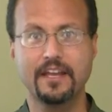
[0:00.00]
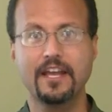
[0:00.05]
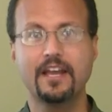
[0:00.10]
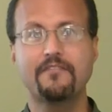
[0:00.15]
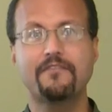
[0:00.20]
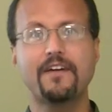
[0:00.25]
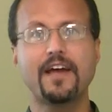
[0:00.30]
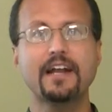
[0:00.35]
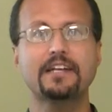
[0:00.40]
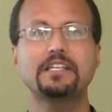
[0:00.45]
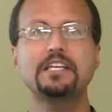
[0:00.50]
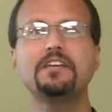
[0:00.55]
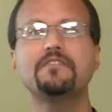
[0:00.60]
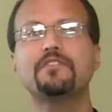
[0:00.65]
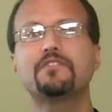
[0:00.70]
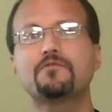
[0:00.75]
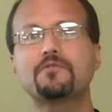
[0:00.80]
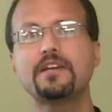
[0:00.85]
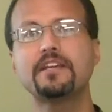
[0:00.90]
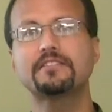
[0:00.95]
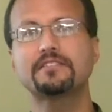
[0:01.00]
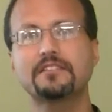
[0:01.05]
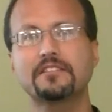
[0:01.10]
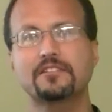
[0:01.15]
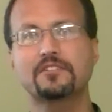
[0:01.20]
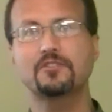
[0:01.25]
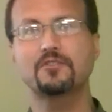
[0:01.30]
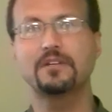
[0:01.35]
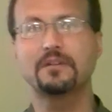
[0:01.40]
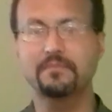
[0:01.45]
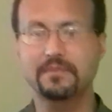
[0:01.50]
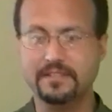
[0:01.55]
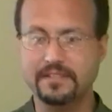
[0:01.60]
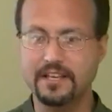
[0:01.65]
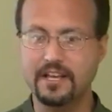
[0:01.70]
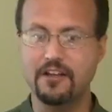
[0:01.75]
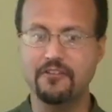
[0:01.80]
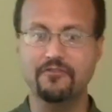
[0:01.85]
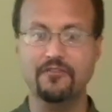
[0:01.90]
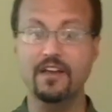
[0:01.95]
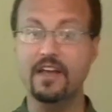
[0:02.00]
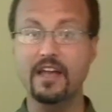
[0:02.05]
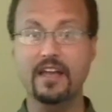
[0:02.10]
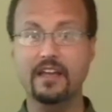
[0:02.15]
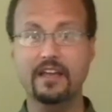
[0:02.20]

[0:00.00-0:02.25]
In fact, he even reasons to himself,